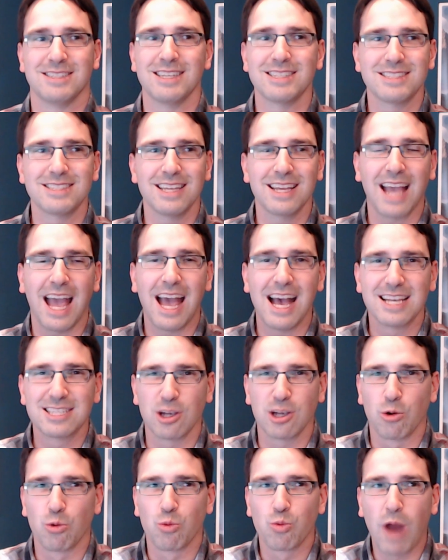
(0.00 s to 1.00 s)
this thing
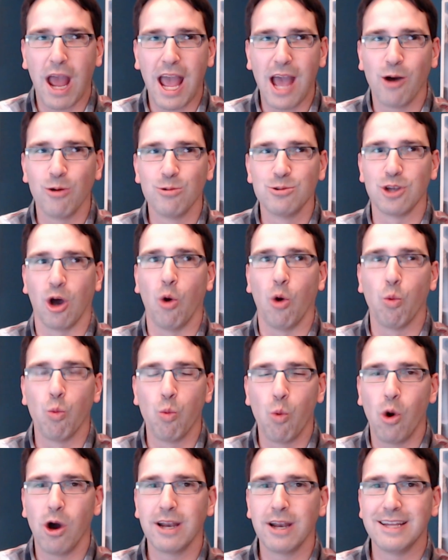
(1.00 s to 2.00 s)
has around a
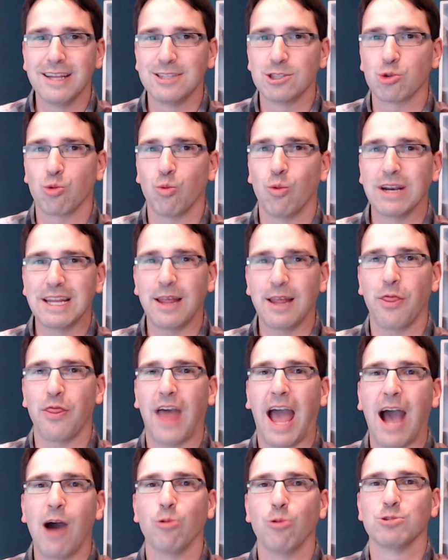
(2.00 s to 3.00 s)
one in twenty
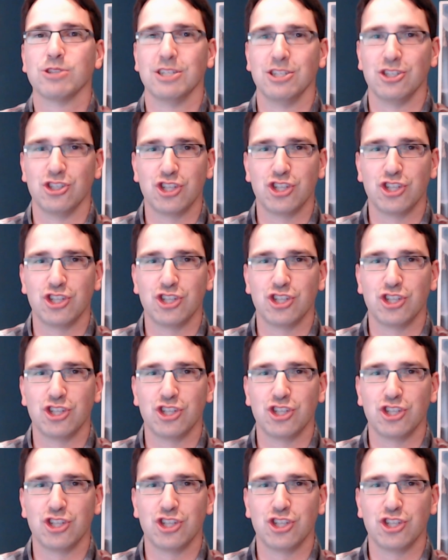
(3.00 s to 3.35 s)
thousand